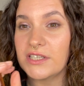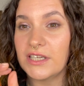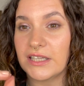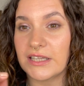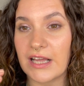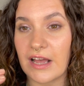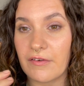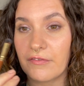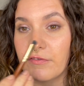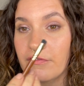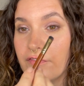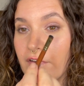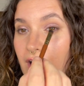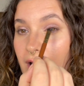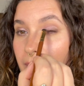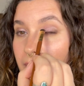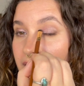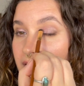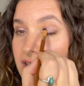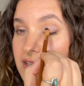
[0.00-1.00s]
need that
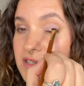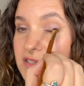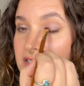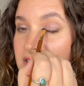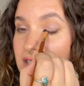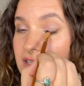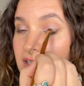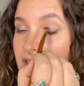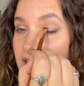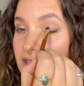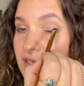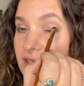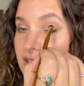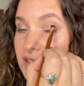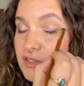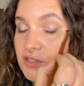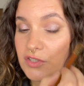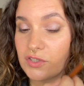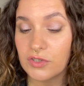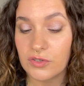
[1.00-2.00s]
firmness
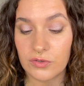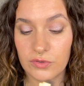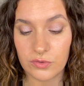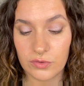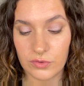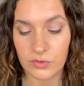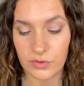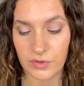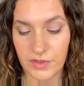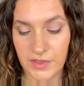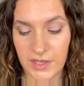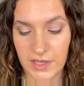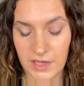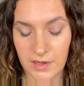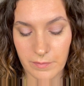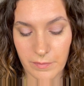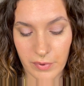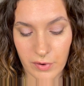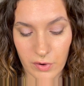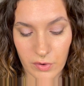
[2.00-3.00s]
to
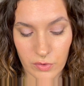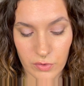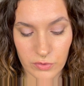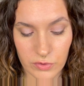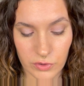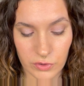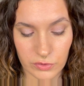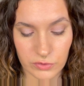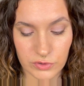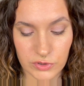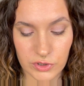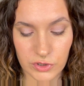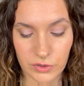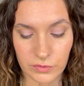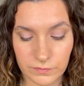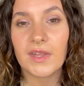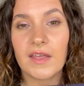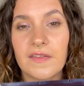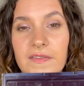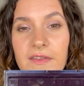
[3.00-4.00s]
the product.
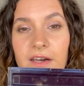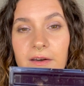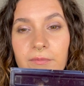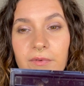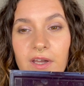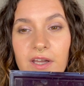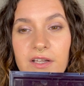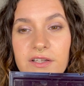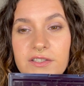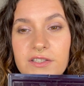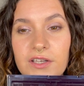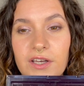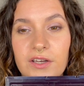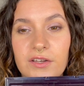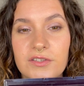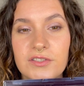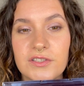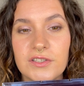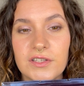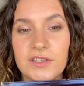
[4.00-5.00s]
Then I'm going to go
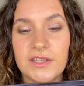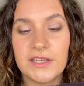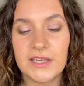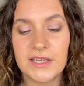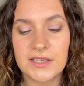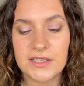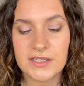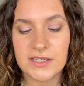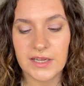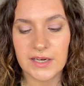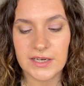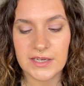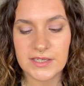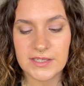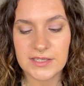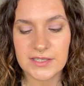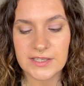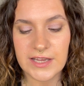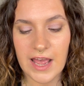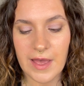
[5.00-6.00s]
to the slightly
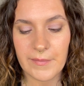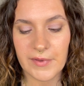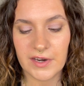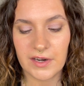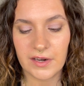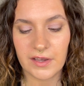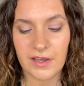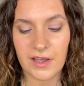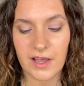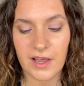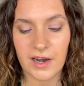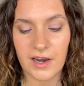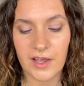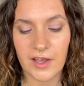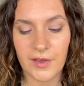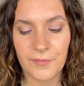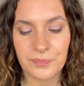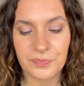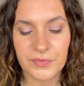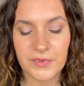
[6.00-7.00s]
salmon
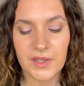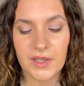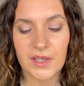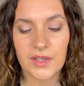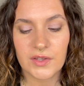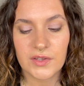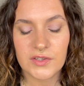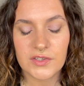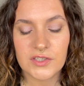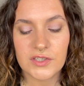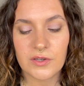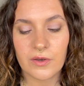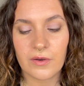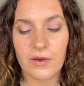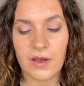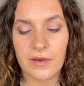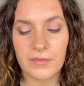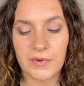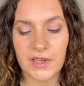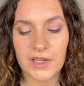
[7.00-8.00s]
colour. So
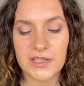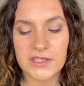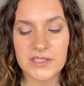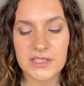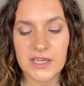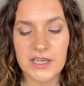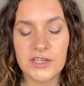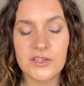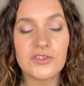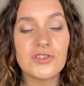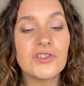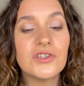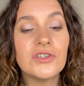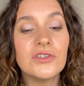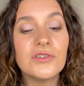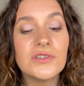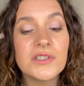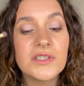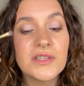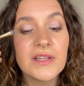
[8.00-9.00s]
I'm going to
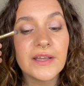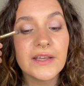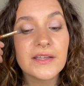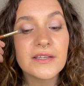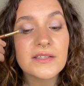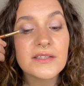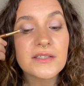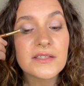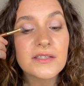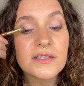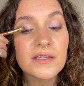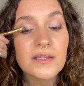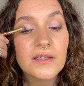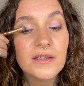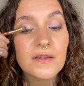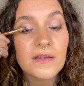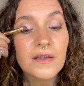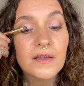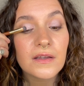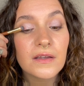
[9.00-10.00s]
introduce this
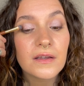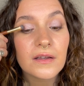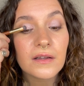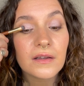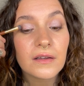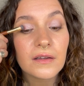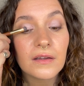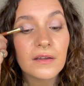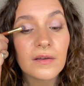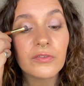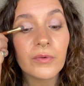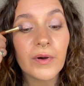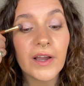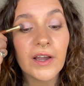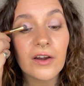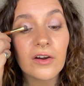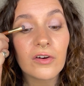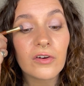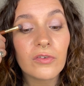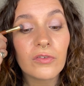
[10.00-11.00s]
about halfway
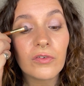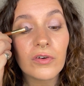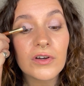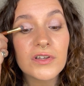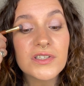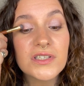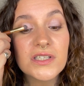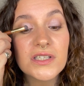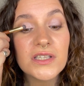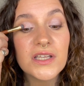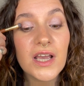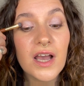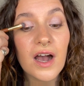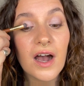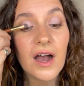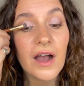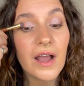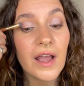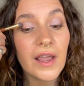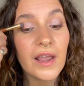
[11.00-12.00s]
across the
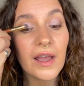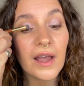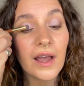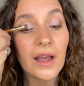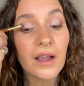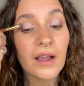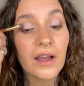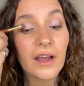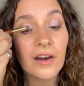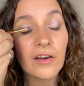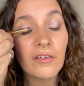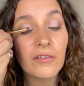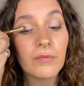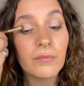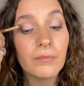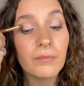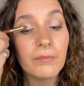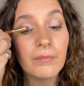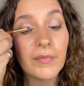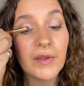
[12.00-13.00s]
eye and kind of
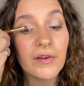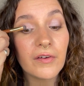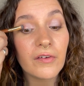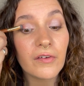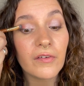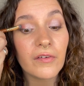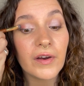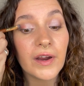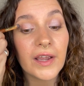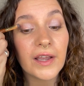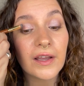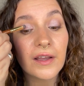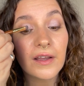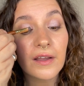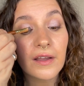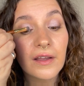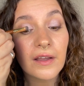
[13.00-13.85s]
mirroring